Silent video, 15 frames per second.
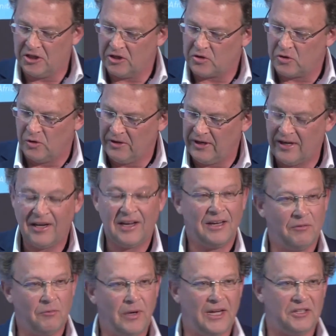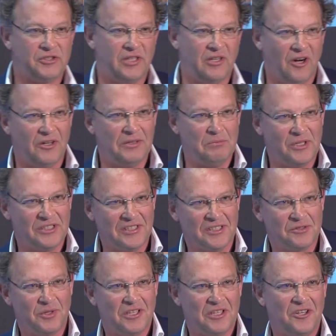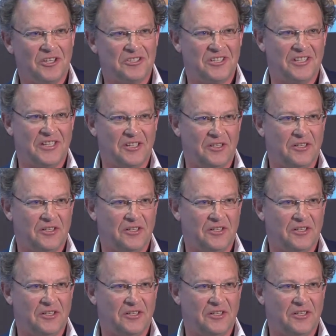Yokona, and we actually are in business with the Dr.